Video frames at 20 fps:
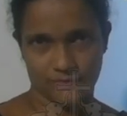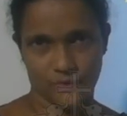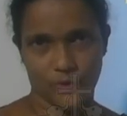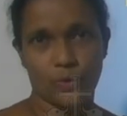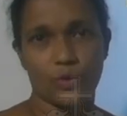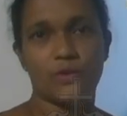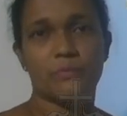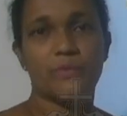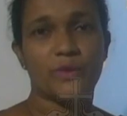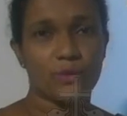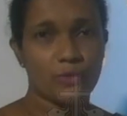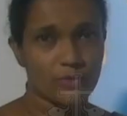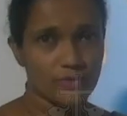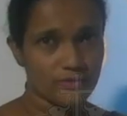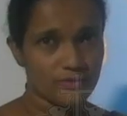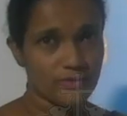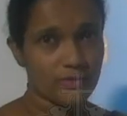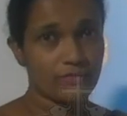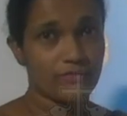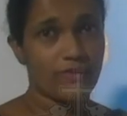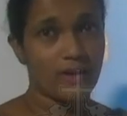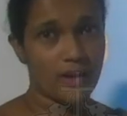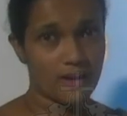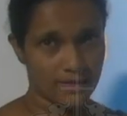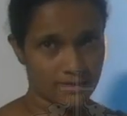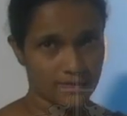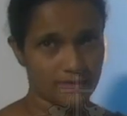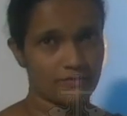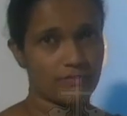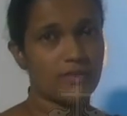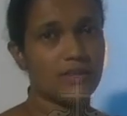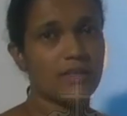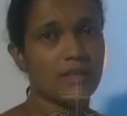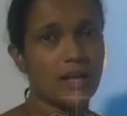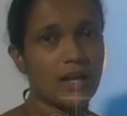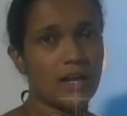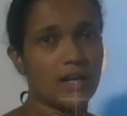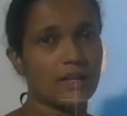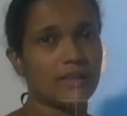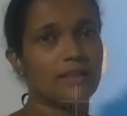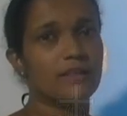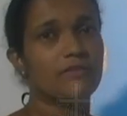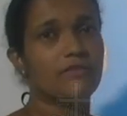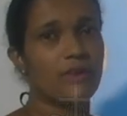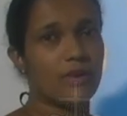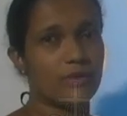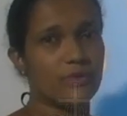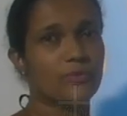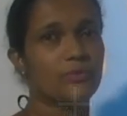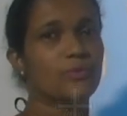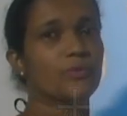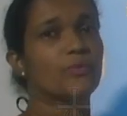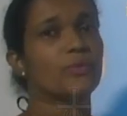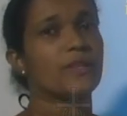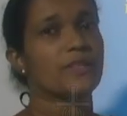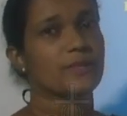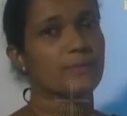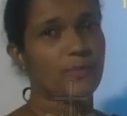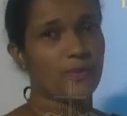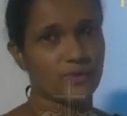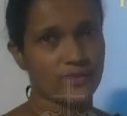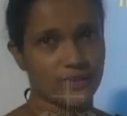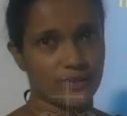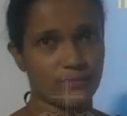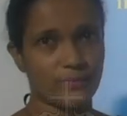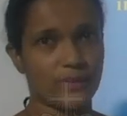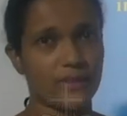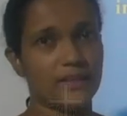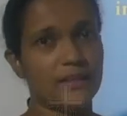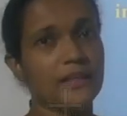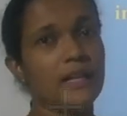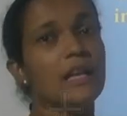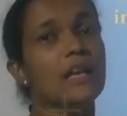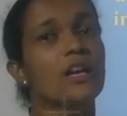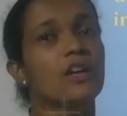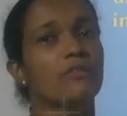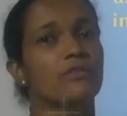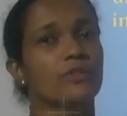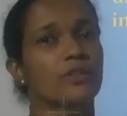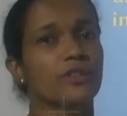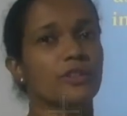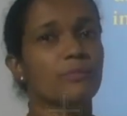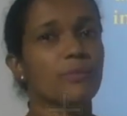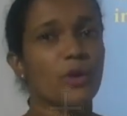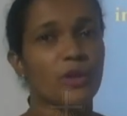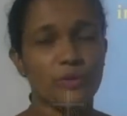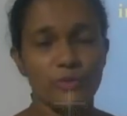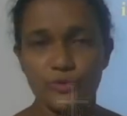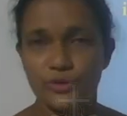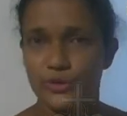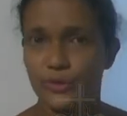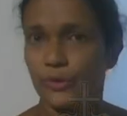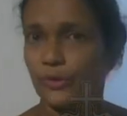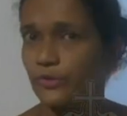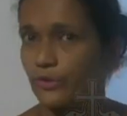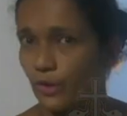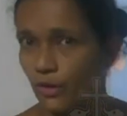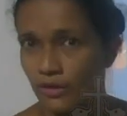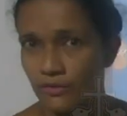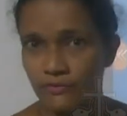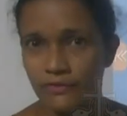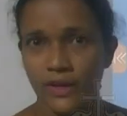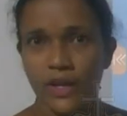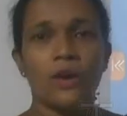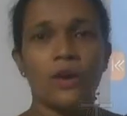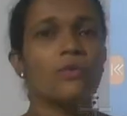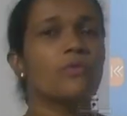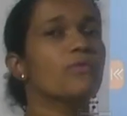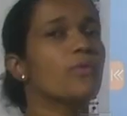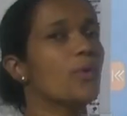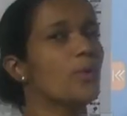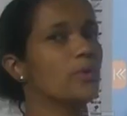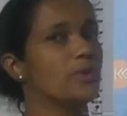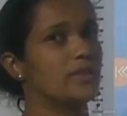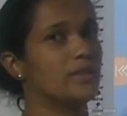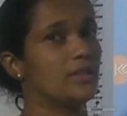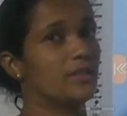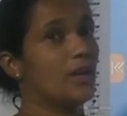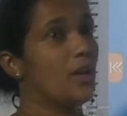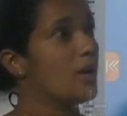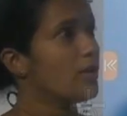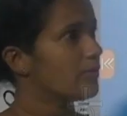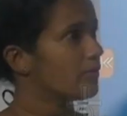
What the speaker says: All because of us. We are the one who responsible for the pollution of water.